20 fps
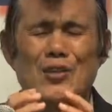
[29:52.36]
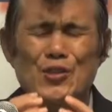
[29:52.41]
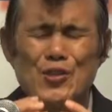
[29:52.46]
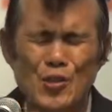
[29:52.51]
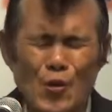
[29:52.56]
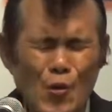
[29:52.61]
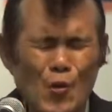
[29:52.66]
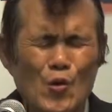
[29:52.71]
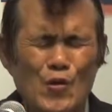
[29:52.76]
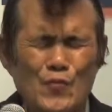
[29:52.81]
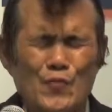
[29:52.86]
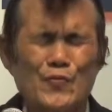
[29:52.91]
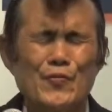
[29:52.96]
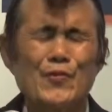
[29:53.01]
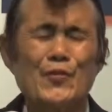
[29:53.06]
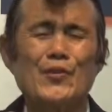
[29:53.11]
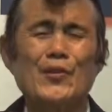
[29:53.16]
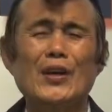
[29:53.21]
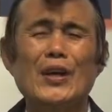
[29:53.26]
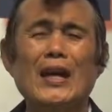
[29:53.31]

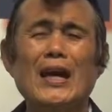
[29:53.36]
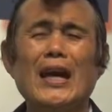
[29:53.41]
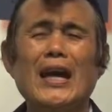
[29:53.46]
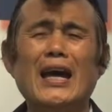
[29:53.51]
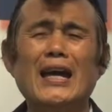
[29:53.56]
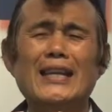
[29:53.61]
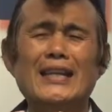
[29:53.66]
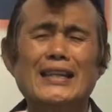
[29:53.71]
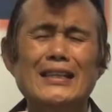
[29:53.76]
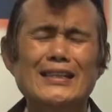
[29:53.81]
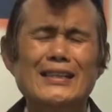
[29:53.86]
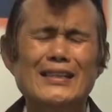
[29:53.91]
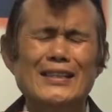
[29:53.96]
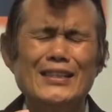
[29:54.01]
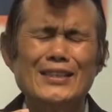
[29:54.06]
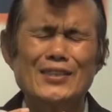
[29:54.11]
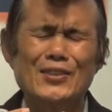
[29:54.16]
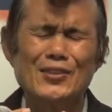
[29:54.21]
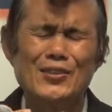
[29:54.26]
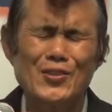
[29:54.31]
joyful and
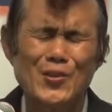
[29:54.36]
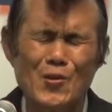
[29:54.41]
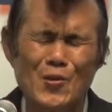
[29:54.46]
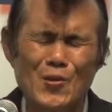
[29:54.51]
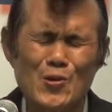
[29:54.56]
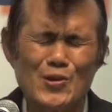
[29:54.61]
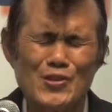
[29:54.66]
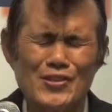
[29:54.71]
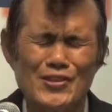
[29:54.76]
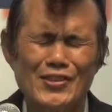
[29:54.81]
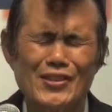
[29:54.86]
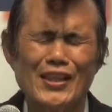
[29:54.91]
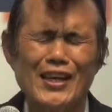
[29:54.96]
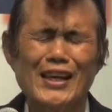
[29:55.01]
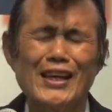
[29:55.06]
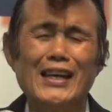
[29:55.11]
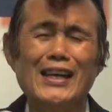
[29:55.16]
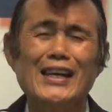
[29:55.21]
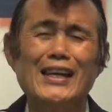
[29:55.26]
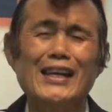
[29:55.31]
rejoice
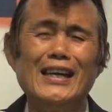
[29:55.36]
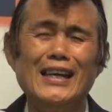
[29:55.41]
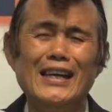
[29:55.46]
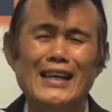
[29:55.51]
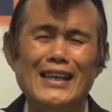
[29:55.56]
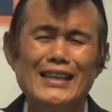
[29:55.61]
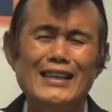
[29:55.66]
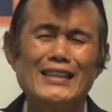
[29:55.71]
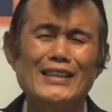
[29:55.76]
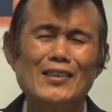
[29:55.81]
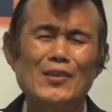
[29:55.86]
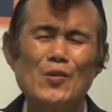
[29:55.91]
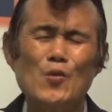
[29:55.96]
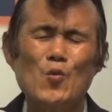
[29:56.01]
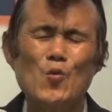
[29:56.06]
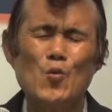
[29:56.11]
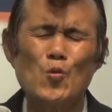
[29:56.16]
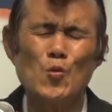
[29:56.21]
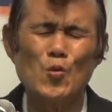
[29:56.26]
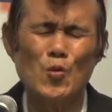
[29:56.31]
in the
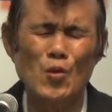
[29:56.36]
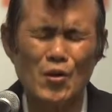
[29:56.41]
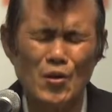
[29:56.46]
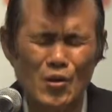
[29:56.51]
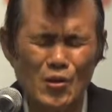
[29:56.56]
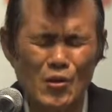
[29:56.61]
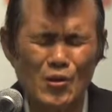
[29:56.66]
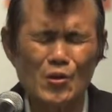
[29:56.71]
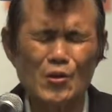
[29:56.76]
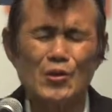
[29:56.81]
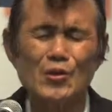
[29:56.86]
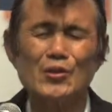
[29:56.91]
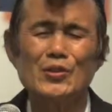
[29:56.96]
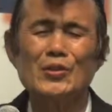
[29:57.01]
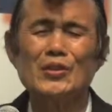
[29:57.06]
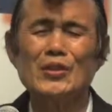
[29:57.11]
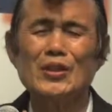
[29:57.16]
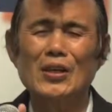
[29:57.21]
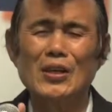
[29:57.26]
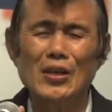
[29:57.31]
word
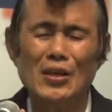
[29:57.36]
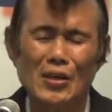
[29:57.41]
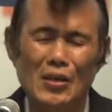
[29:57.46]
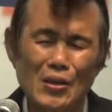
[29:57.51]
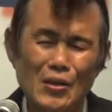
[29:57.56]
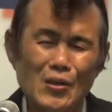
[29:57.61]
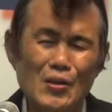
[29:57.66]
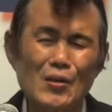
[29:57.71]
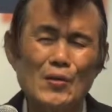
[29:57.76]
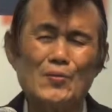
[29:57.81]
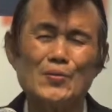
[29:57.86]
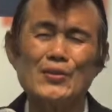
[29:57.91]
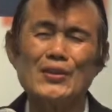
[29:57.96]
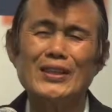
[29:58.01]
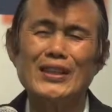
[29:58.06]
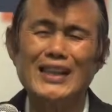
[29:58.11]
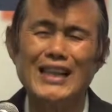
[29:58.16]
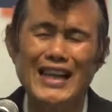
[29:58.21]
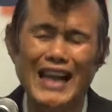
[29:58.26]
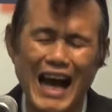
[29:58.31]
of
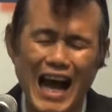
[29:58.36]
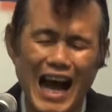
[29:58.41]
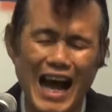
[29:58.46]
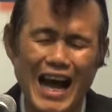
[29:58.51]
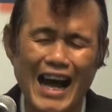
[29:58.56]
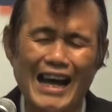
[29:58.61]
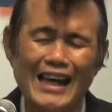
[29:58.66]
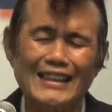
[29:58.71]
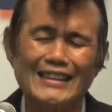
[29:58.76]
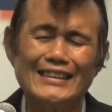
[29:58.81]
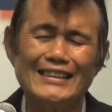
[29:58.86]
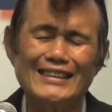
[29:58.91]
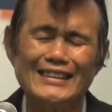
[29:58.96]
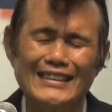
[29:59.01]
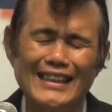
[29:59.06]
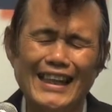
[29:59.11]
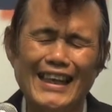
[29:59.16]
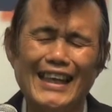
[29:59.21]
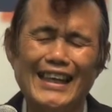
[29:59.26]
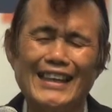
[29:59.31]
God.
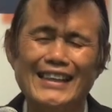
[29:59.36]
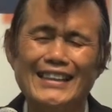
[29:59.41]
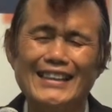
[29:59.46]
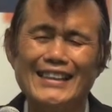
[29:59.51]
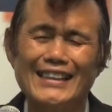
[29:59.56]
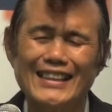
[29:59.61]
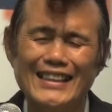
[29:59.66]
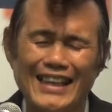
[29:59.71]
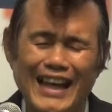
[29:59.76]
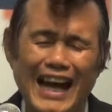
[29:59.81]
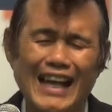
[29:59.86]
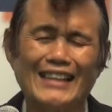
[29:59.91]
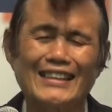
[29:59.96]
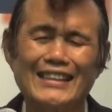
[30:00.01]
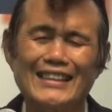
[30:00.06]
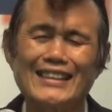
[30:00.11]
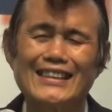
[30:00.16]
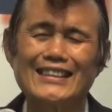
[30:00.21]
They got